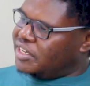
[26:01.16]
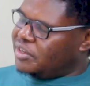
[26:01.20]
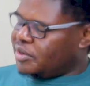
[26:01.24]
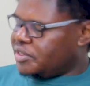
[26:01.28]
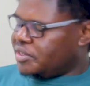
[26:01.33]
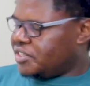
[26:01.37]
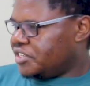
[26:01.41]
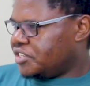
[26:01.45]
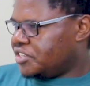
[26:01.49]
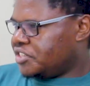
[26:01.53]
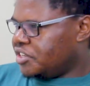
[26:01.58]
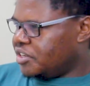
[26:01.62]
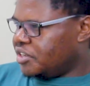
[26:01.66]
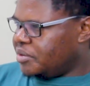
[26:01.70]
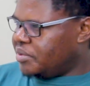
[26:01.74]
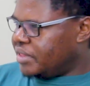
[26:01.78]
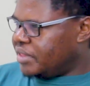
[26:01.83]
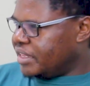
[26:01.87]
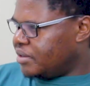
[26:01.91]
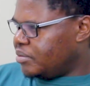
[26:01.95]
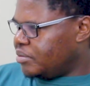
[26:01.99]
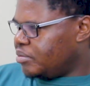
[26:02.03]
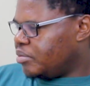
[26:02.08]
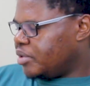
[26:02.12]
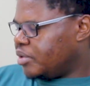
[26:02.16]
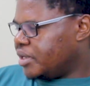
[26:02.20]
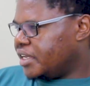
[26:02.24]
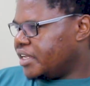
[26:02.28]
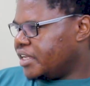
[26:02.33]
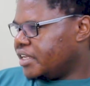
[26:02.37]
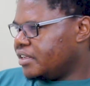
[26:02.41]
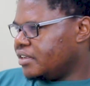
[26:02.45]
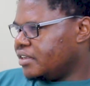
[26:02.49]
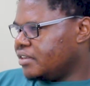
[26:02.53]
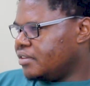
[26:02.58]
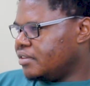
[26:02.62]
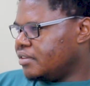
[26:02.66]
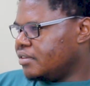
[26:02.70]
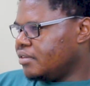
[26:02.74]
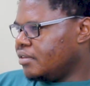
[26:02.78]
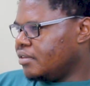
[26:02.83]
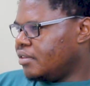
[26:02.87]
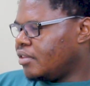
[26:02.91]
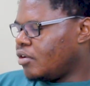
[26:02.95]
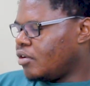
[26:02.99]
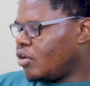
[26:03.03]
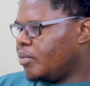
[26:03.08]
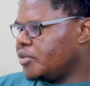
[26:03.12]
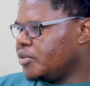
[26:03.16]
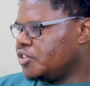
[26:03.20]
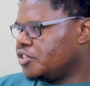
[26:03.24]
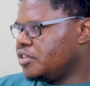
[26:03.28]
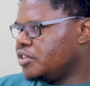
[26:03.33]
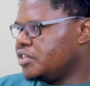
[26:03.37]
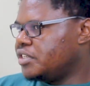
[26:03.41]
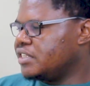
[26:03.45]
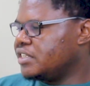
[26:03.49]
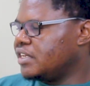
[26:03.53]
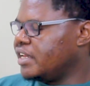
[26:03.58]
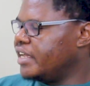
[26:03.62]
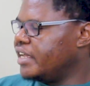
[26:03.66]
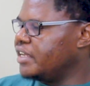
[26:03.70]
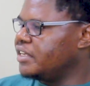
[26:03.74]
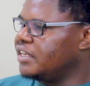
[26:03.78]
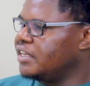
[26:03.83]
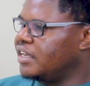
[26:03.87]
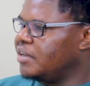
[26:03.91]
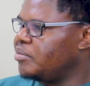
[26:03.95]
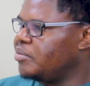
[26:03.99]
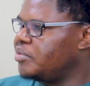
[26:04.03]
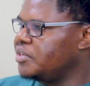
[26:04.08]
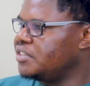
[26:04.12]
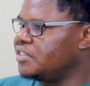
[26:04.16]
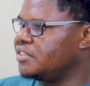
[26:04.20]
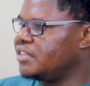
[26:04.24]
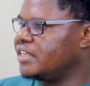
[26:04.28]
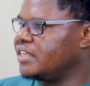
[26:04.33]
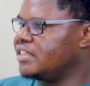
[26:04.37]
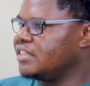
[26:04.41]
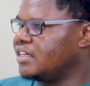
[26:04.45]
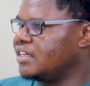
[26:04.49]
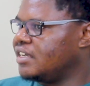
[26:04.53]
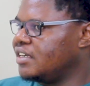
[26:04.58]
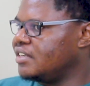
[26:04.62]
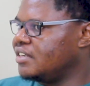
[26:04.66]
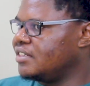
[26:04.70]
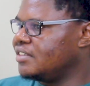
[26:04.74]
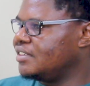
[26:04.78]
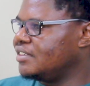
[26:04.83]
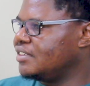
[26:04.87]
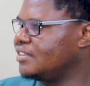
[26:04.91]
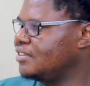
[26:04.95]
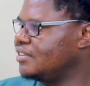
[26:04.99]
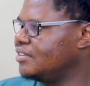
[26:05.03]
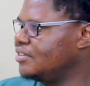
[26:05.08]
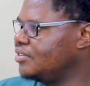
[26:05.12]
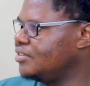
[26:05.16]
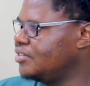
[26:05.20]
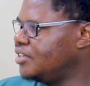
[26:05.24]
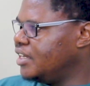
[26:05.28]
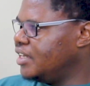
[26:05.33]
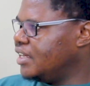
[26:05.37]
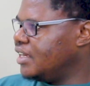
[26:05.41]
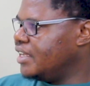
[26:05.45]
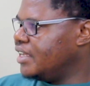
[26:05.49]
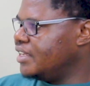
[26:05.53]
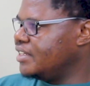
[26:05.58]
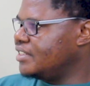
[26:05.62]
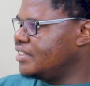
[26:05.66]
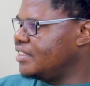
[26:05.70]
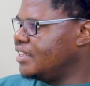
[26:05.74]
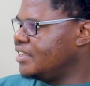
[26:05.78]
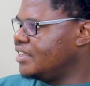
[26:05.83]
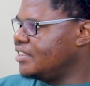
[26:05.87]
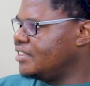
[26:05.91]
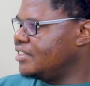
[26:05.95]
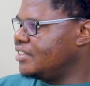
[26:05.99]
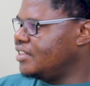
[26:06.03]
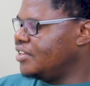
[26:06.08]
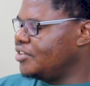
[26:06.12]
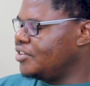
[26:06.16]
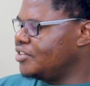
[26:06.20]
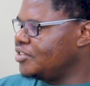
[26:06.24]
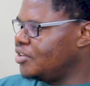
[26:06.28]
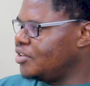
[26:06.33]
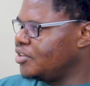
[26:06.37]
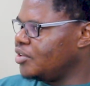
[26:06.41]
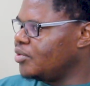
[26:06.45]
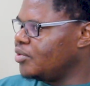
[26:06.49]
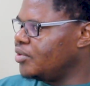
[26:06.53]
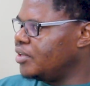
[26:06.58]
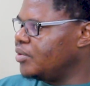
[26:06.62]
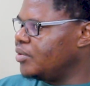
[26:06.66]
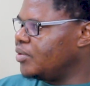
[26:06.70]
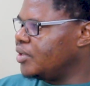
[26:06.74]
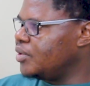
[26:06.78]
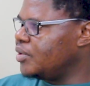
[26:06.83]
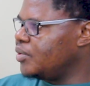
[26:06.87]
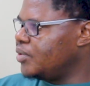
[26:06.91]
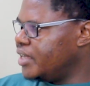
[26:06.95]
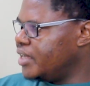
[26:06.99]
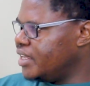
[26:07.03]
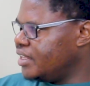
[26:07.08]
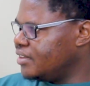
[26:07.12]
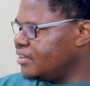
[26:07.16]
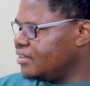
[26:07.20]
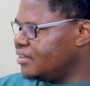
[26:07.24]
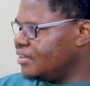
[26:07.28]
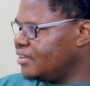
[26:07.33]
not disturbed then by the opportunities lying in companies that can't realize that there is not only one way?